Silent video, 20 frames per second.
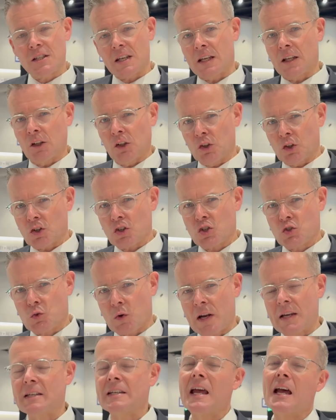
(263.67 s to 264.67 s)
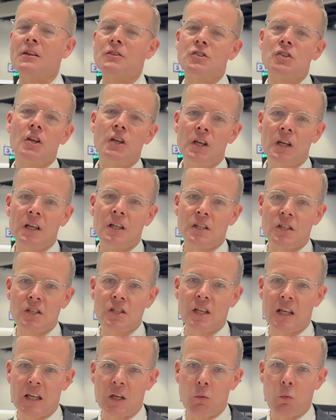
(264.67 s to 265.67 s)
it looks straight down so you can
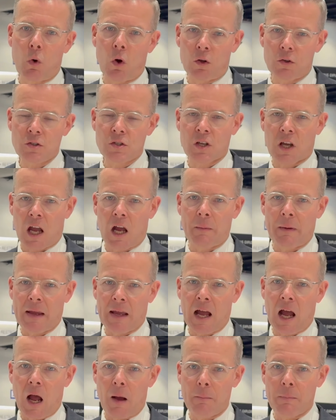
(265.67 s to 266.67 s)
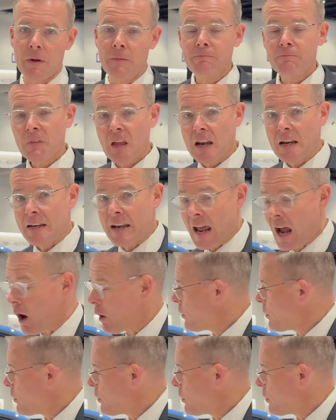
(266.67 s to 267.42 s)
see what's coming up. Now,